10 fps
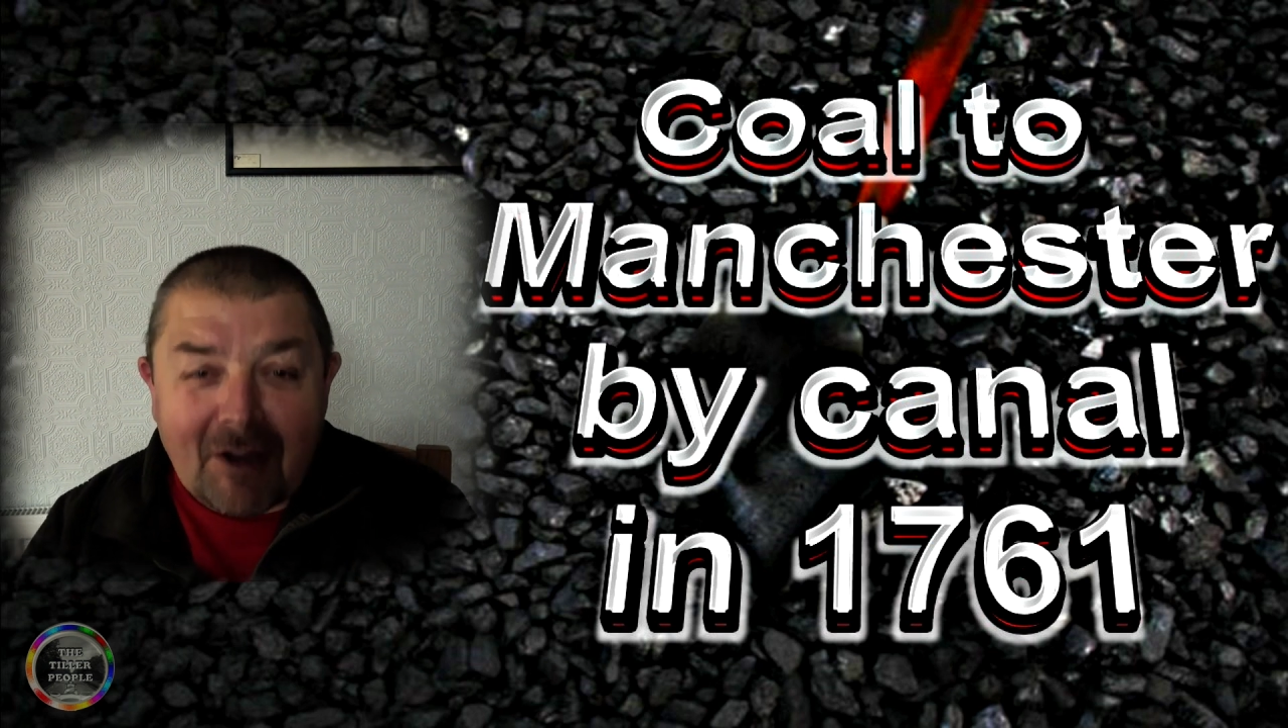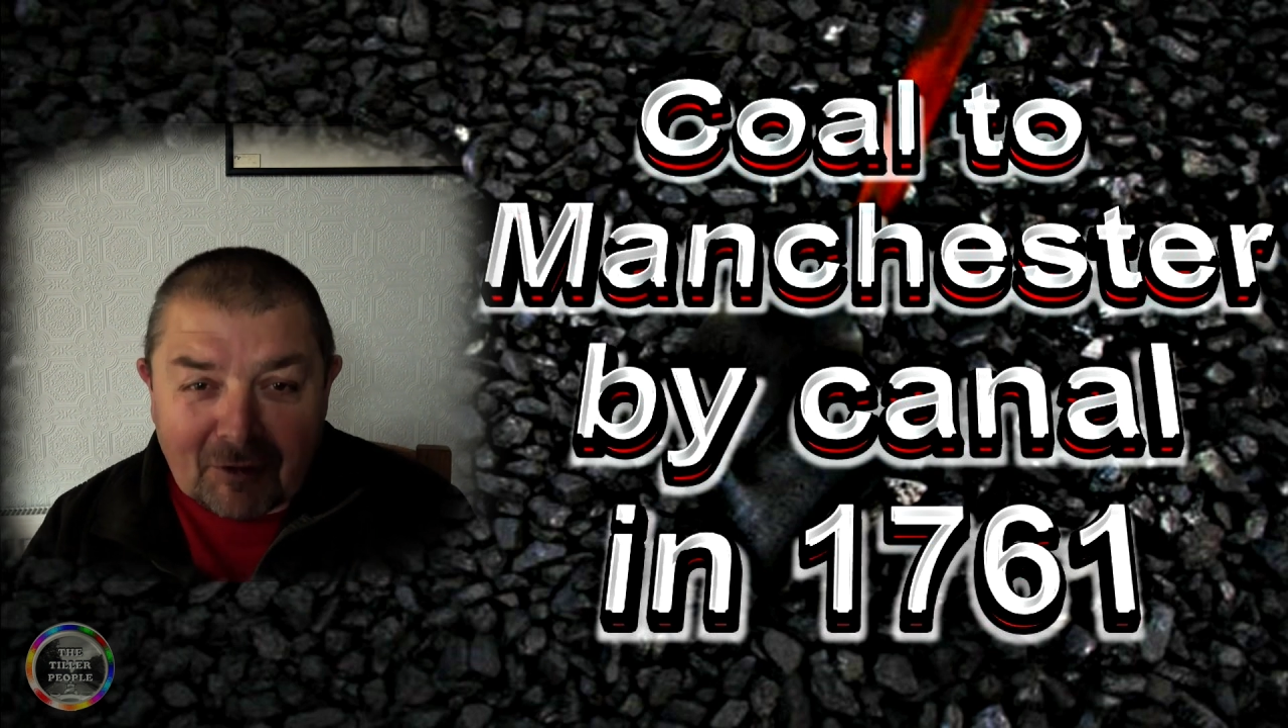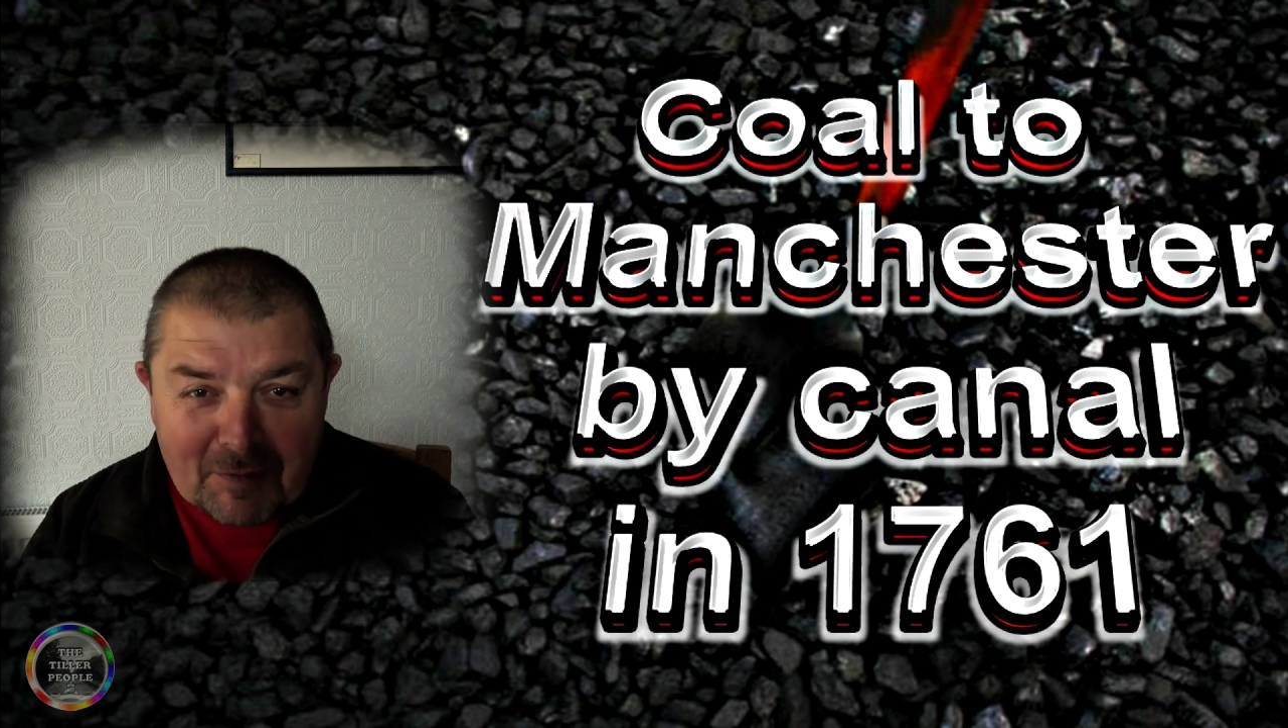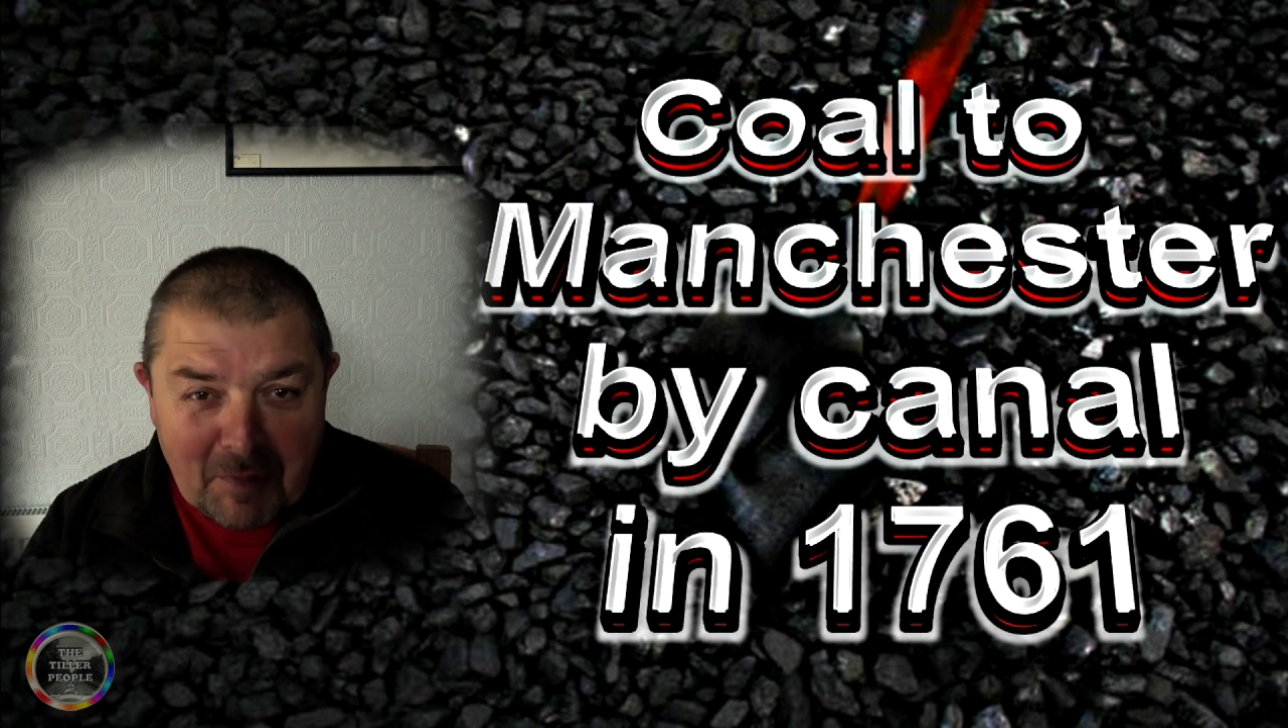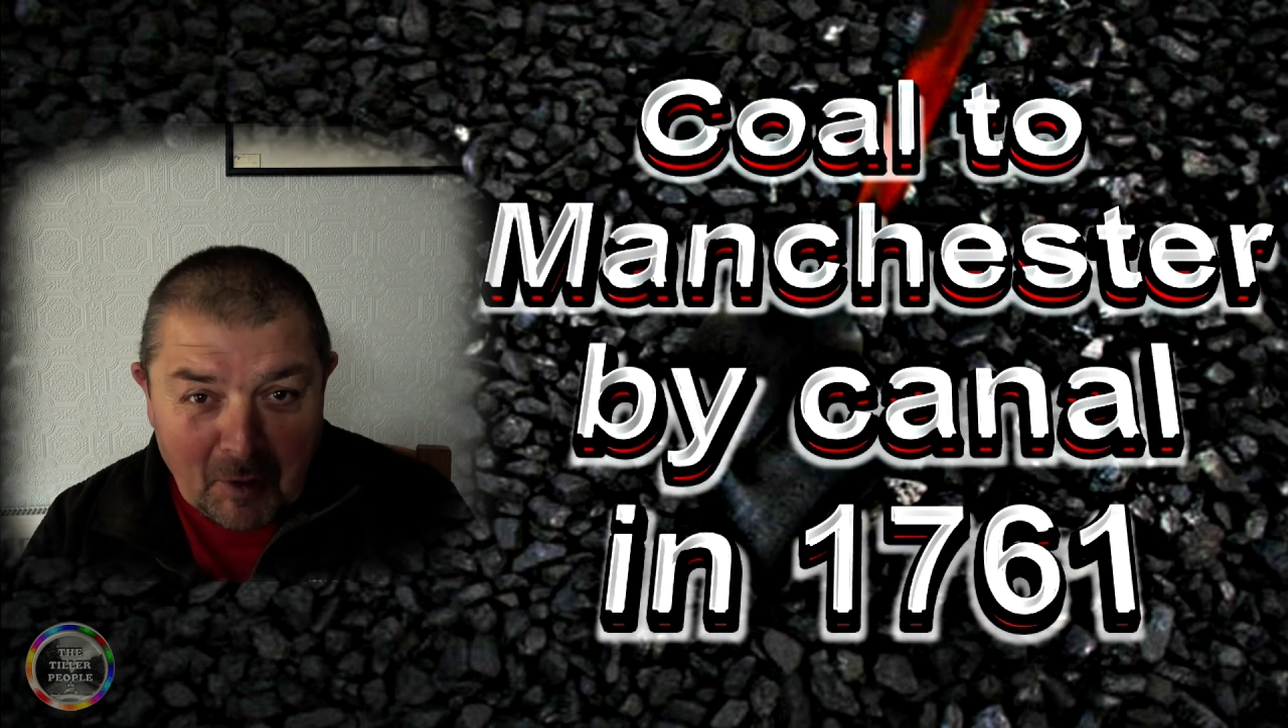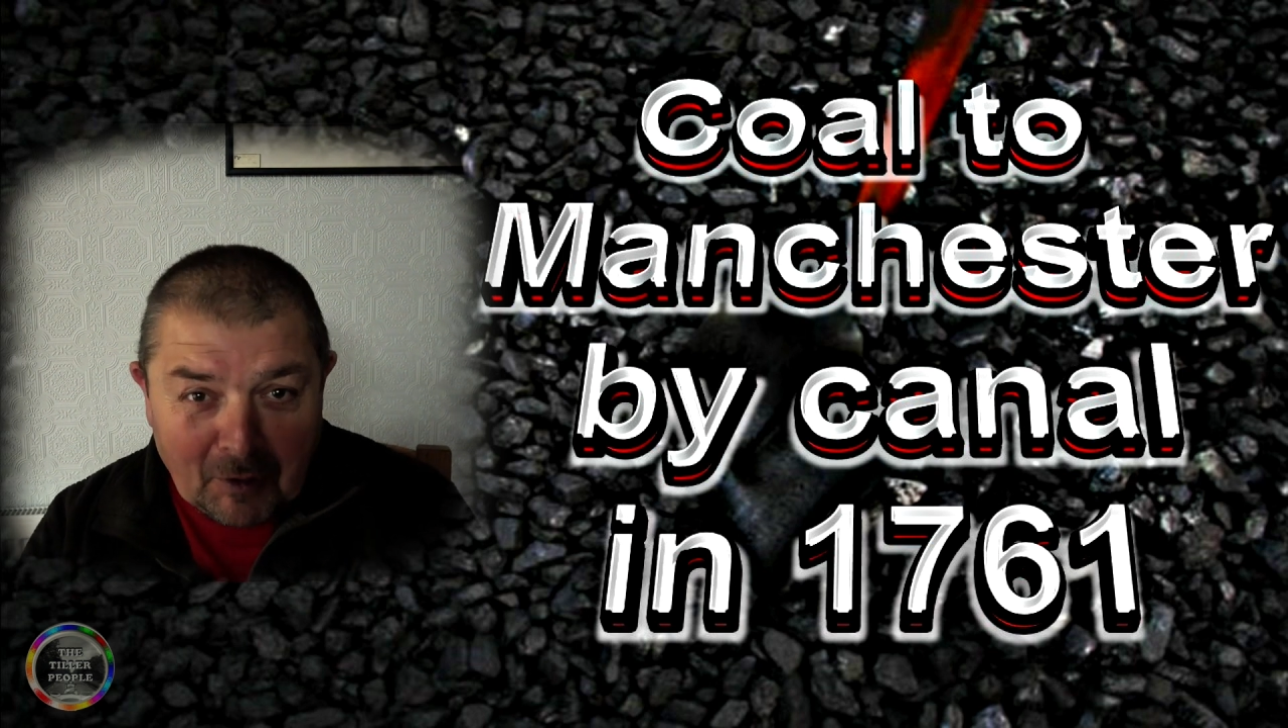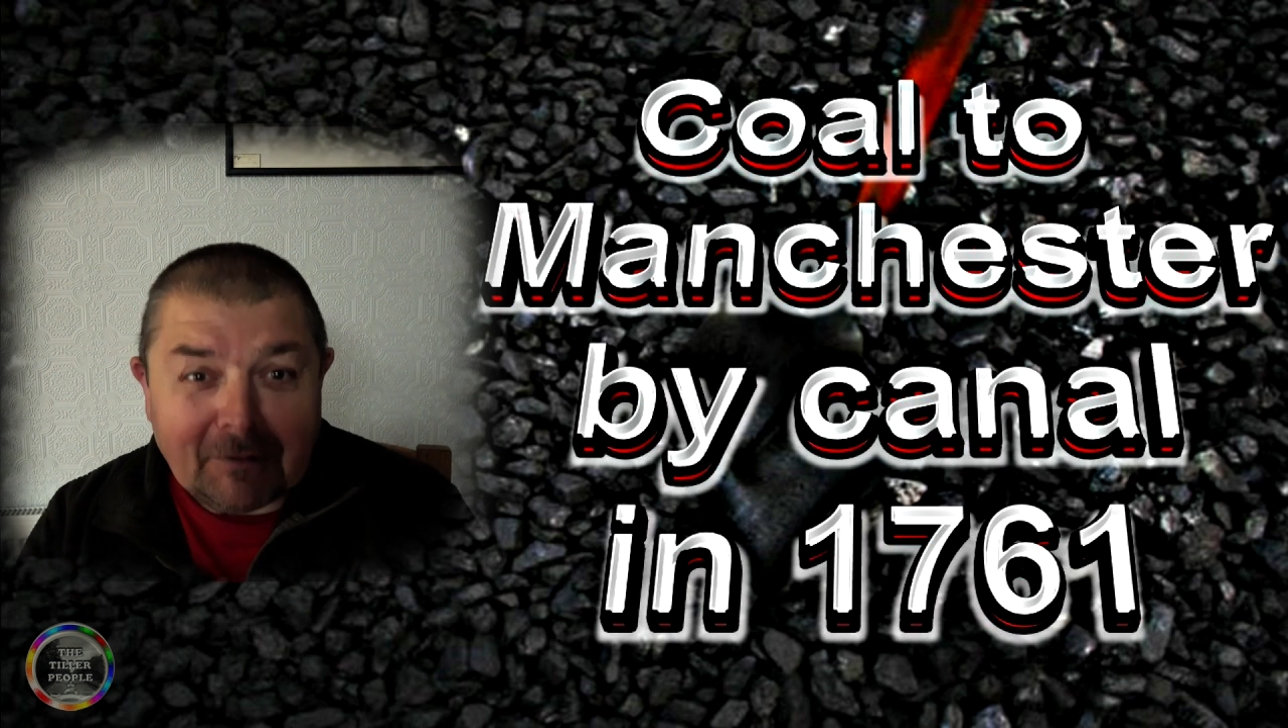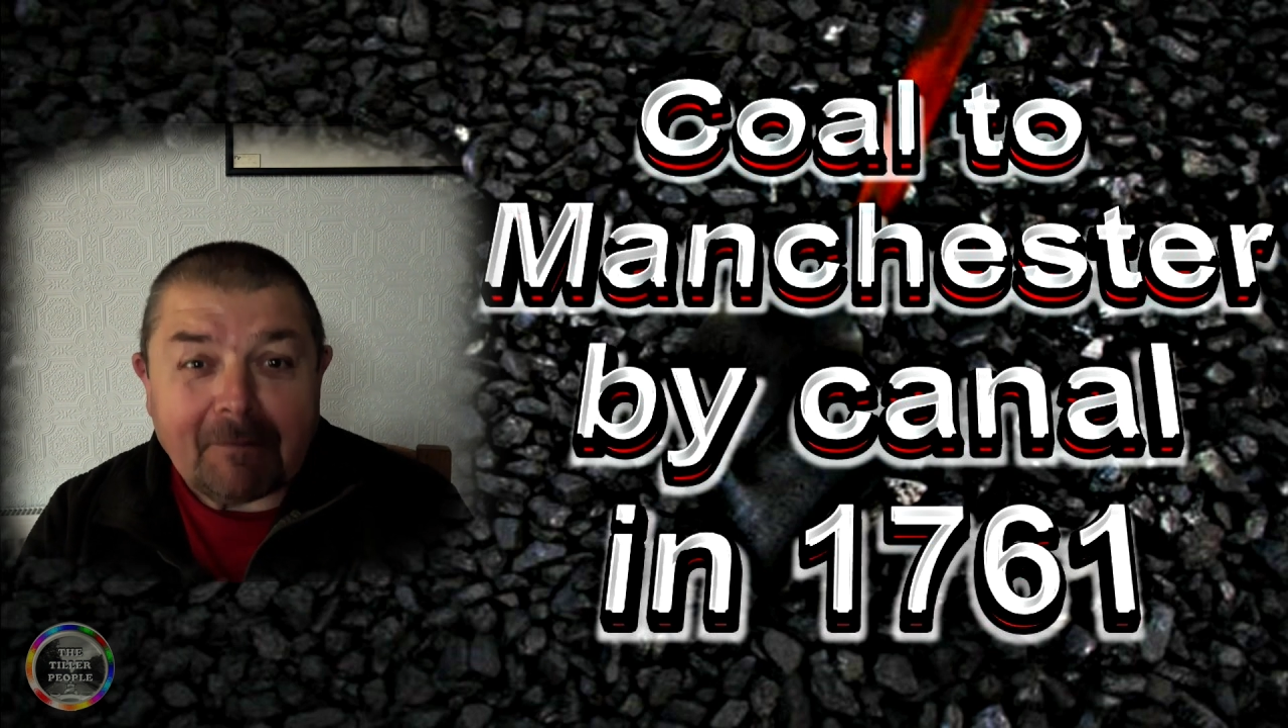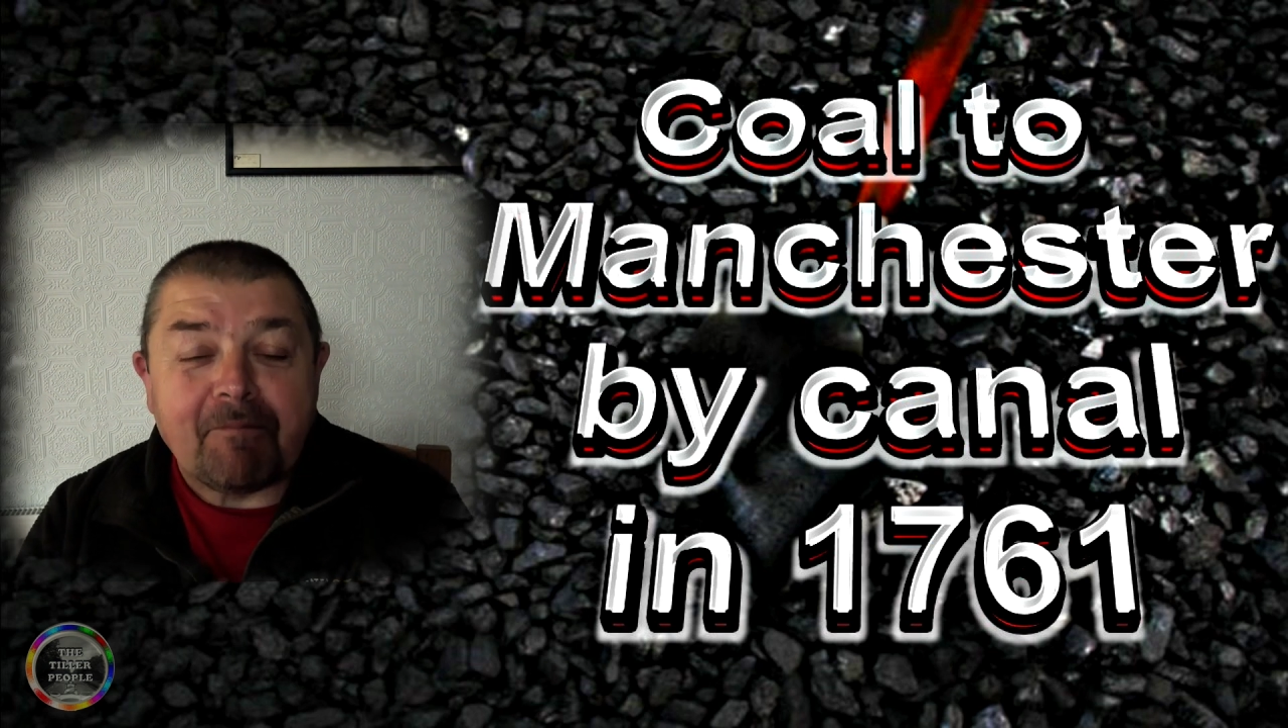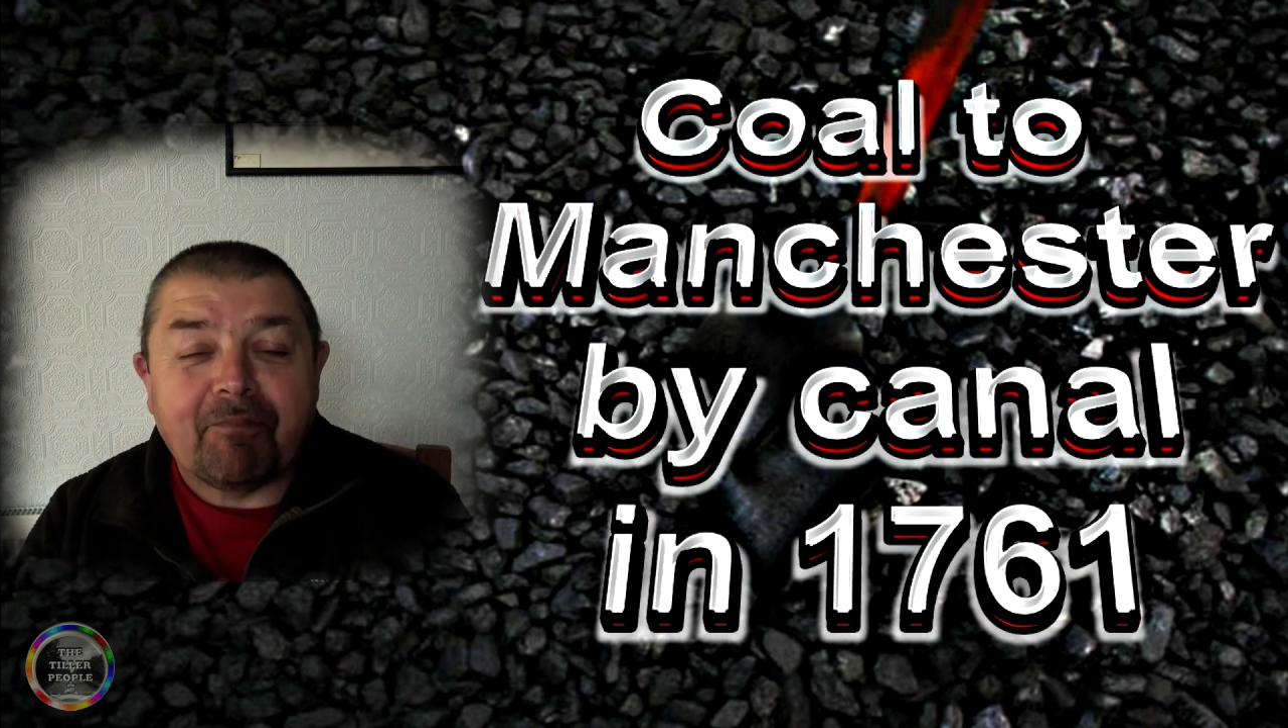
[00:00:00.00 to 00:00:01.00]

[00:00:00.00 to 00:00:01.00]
on the bone